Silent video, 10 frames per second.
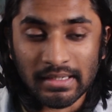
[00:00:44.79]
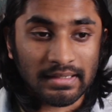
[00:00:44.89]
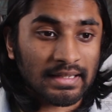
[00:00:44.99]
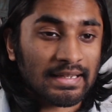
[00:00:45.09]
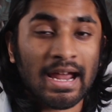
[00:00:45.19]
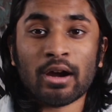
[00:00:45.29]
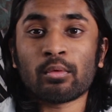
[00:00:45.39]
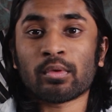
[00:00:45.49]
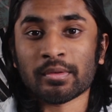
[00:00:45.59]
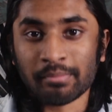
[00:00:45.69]
and then now
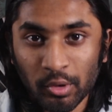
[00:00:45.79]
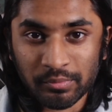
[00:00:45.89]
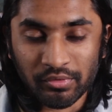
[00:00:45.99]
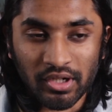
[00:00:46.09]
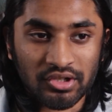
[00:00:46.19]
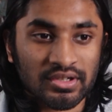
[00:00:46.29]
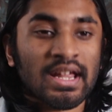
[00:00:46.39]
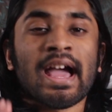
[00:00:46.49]
we're in post-production.